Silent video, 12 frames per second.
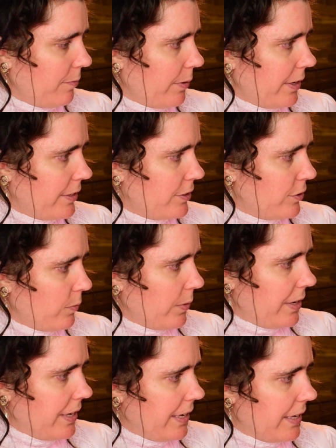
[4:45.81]
which
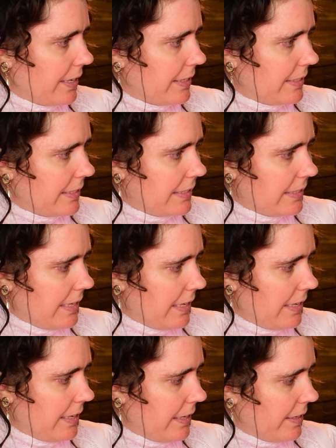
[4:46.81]
we
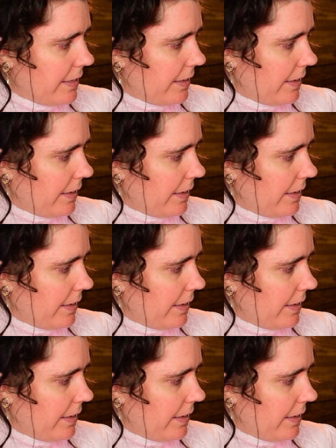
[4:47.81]
see